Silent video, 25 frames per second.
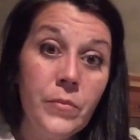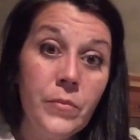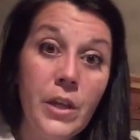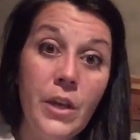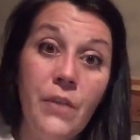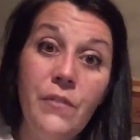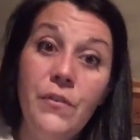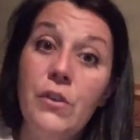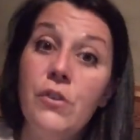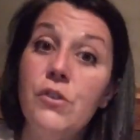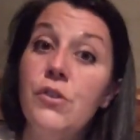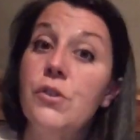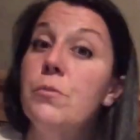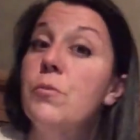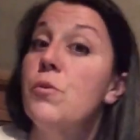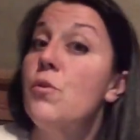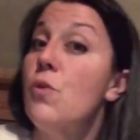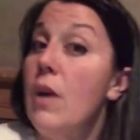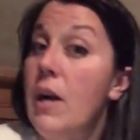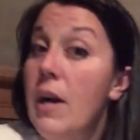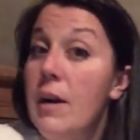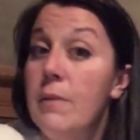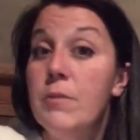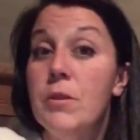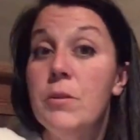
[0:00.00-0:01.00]
If you're
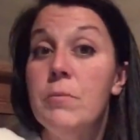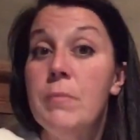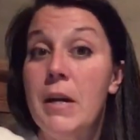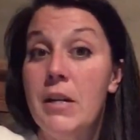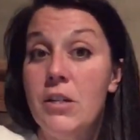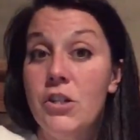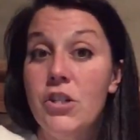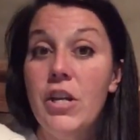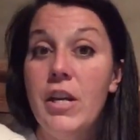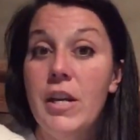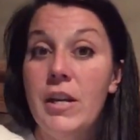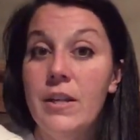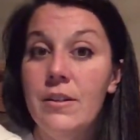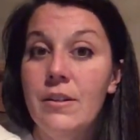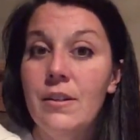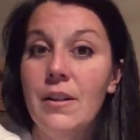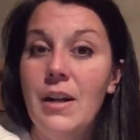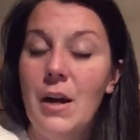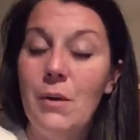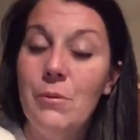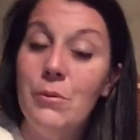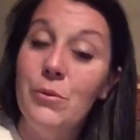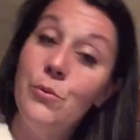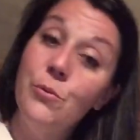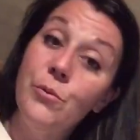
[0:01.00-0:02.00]
subscribed to my channel,
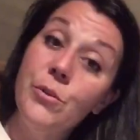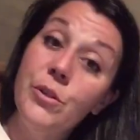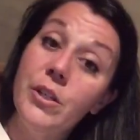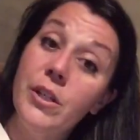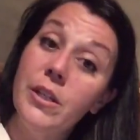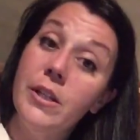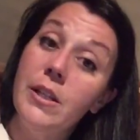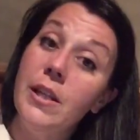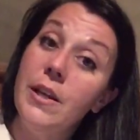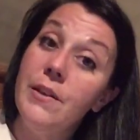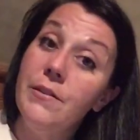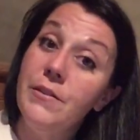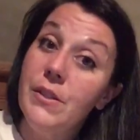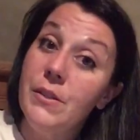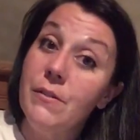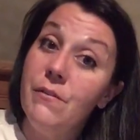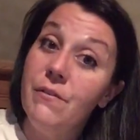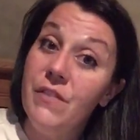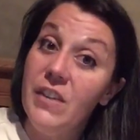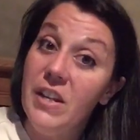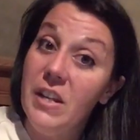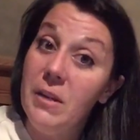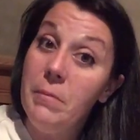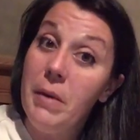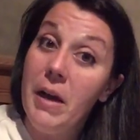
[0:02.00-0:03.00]
I would really love some
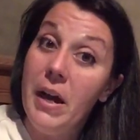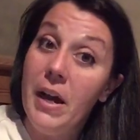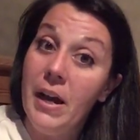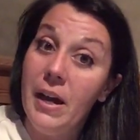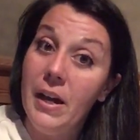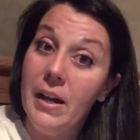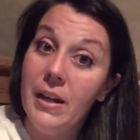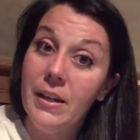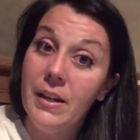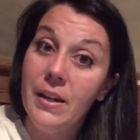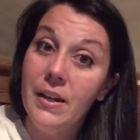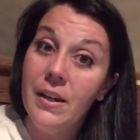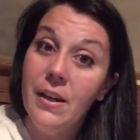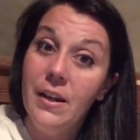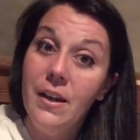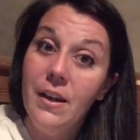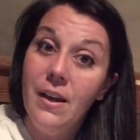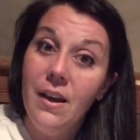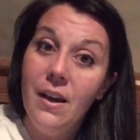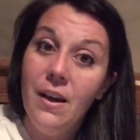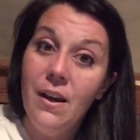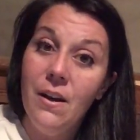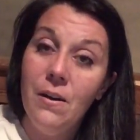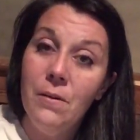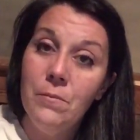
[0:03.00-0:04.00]
feedback.
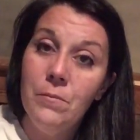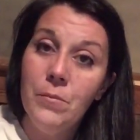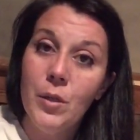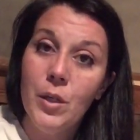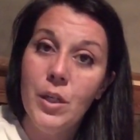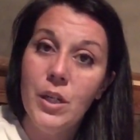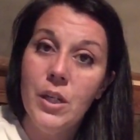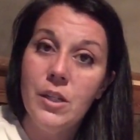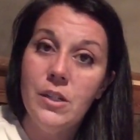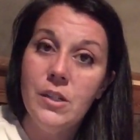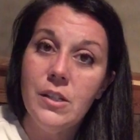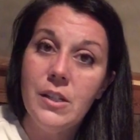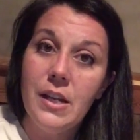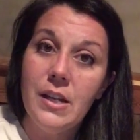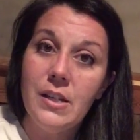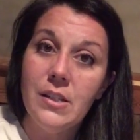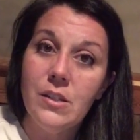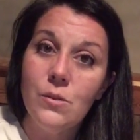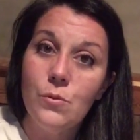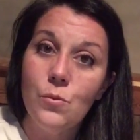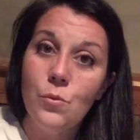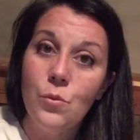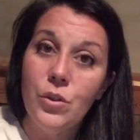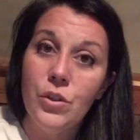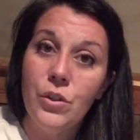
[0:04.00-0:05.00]
um, because
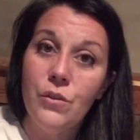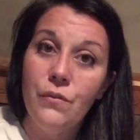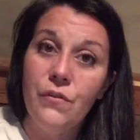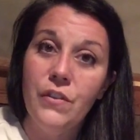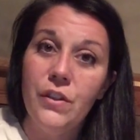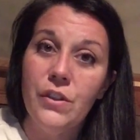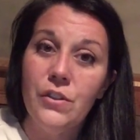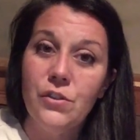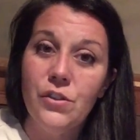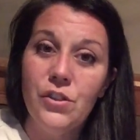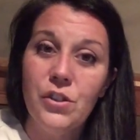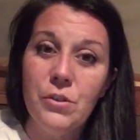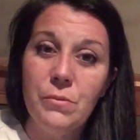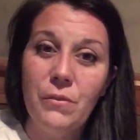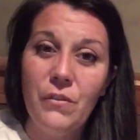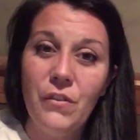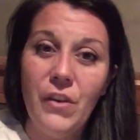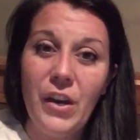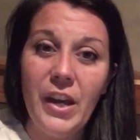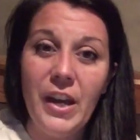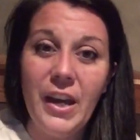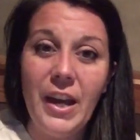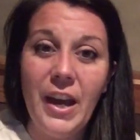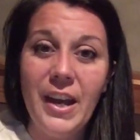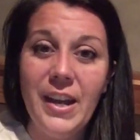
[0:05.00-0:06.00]
that's what the fellowship of A
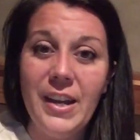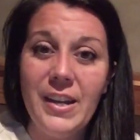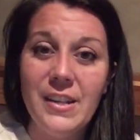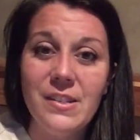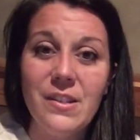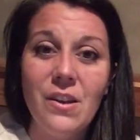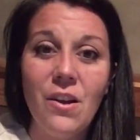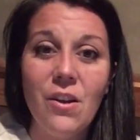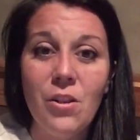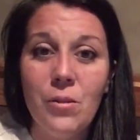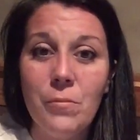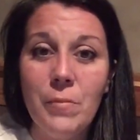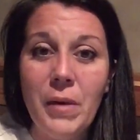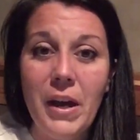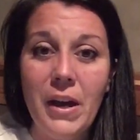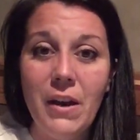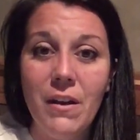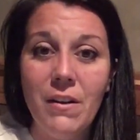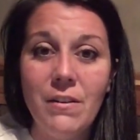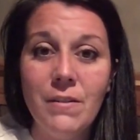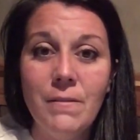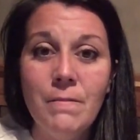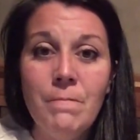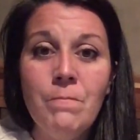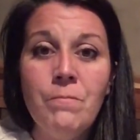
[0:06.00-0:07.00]
A is all
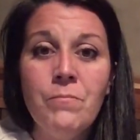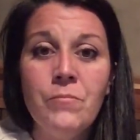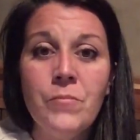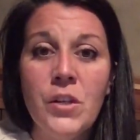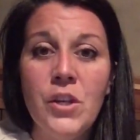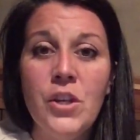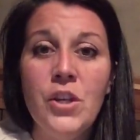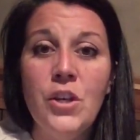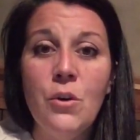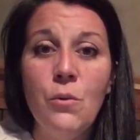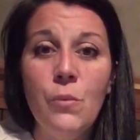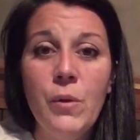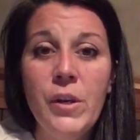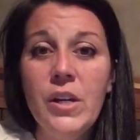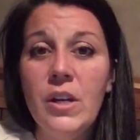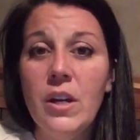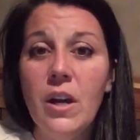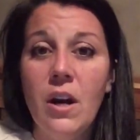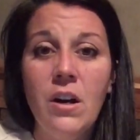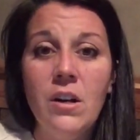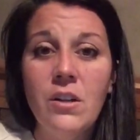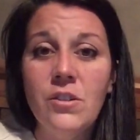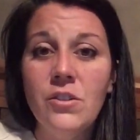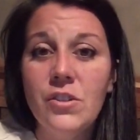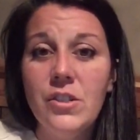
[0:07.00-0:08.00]
about. You know, we could
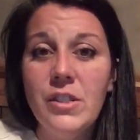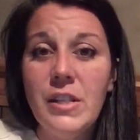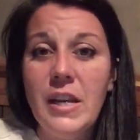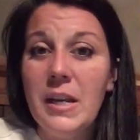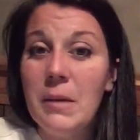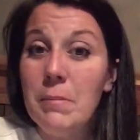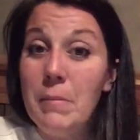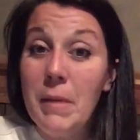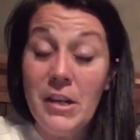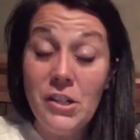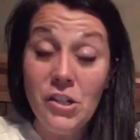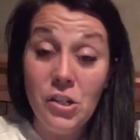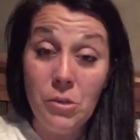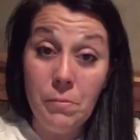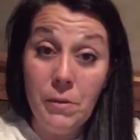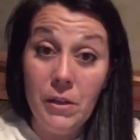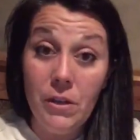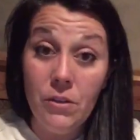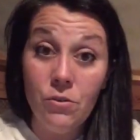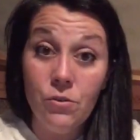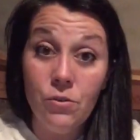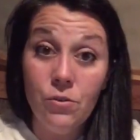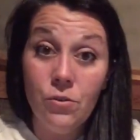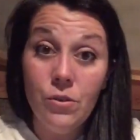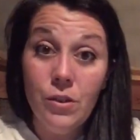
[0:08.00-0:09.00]
all just take a magic
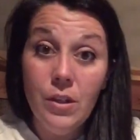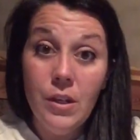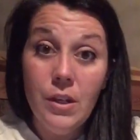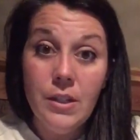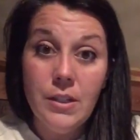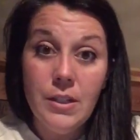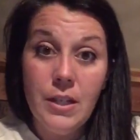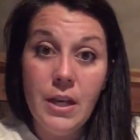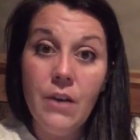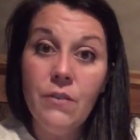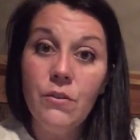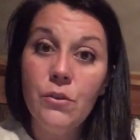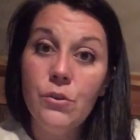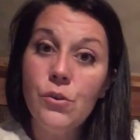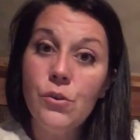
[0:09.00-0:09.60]
pill to have